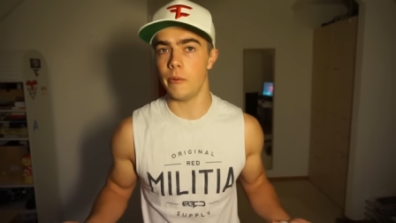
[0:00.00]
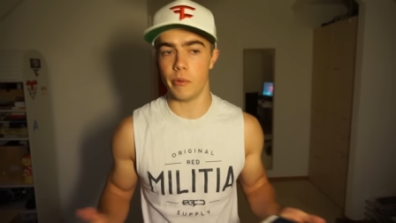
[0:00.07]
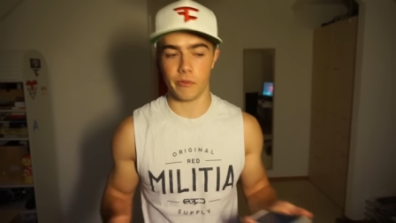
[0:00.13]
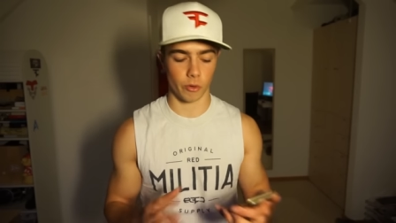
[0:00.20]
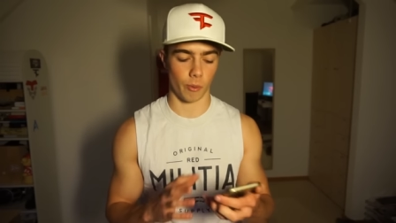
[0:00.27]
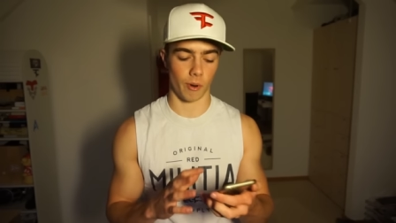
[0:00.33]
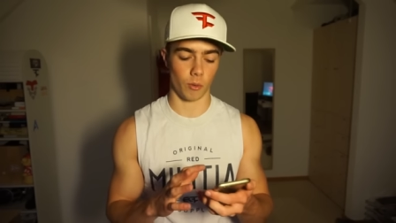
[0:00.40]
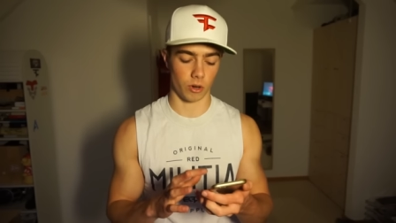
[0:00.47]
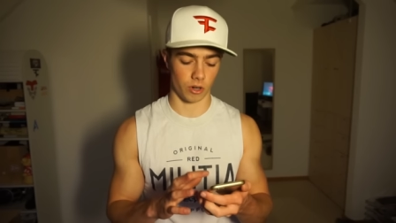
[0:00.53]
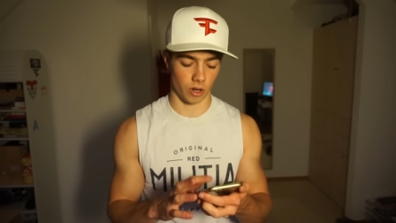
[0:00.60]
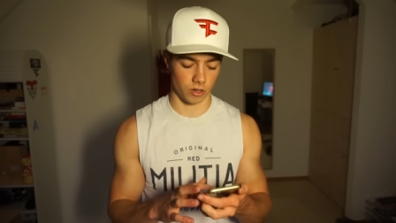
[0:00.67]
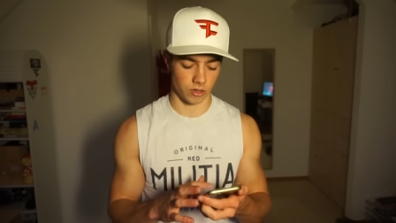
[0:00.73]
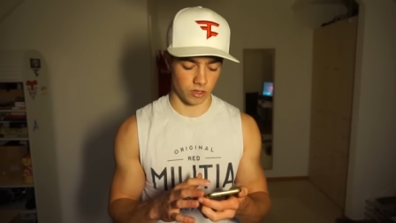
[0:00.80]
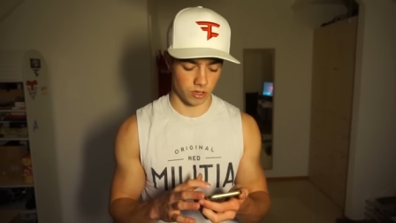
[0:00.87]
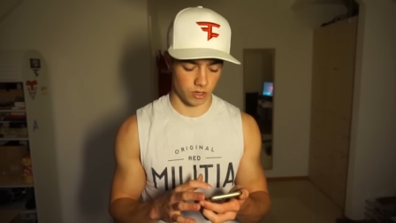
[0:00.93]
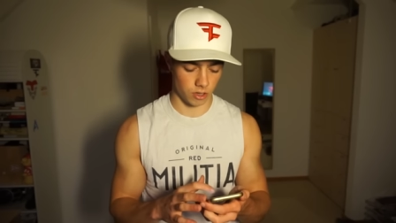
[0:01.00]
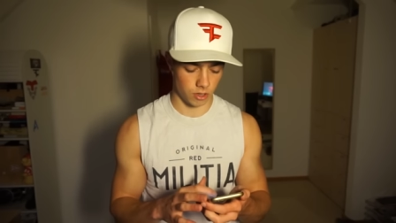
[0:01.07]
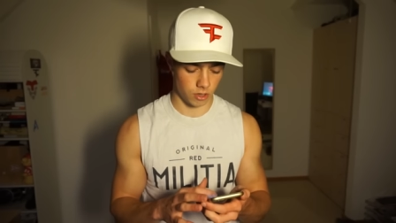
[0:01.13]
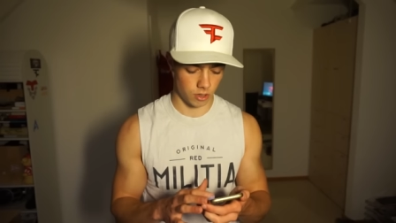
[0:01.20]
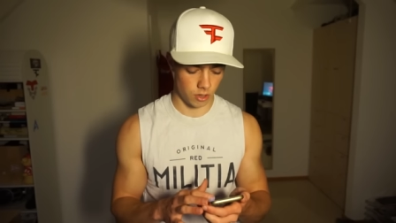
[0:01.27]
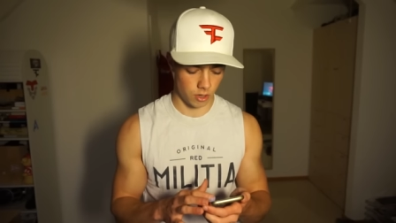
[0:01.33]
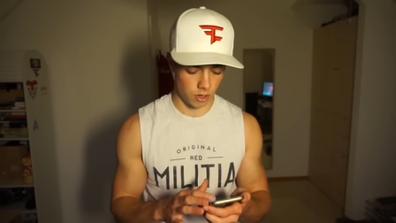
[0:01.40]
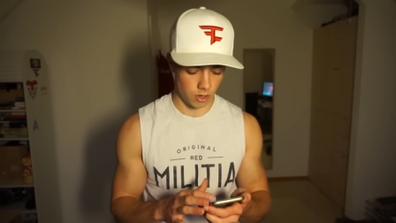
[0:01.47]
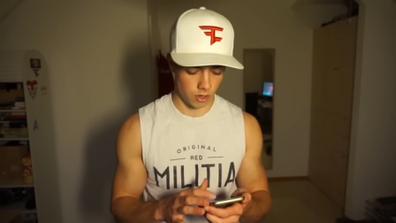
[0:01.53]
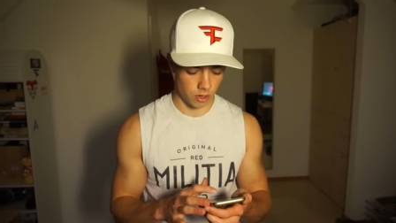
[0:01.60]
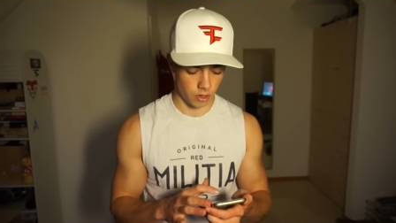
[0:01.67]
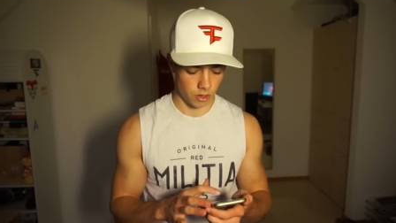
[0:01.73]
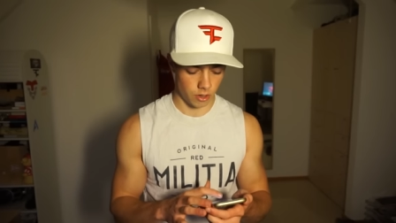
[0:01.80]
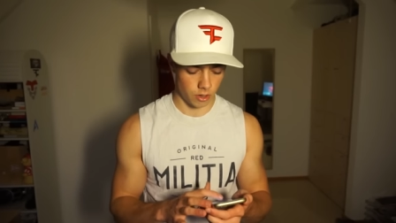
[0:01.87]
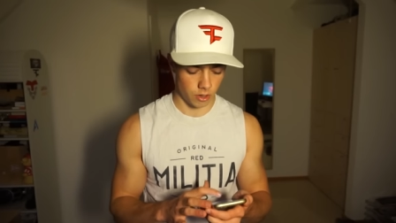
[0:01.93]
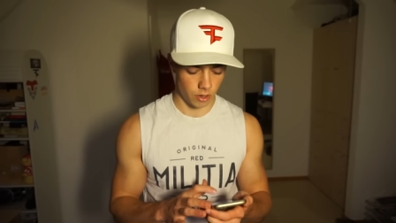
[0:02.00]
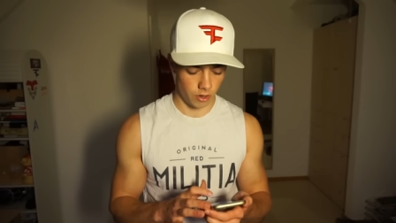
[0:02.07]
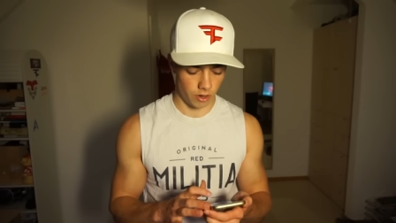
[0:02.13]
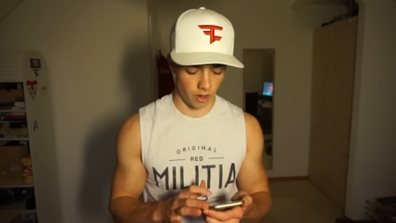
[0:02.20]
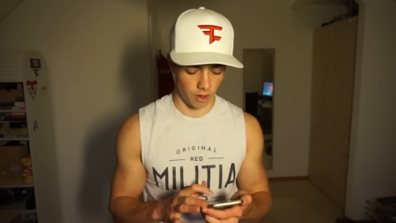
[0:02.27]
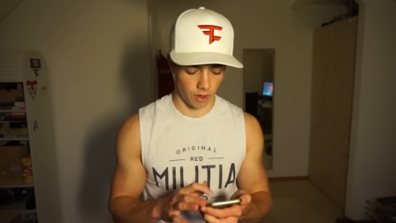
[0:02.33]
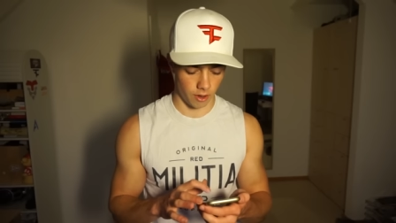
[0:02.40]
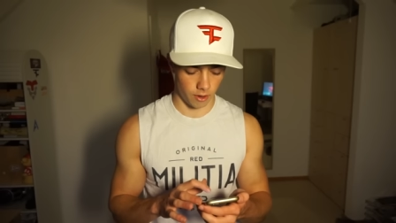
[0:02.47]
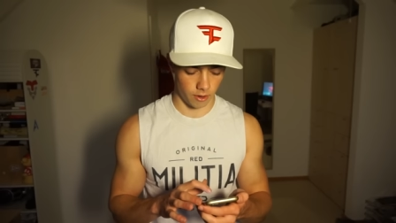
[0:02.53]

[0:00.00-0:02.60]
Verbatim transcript: before my workouts. Okay.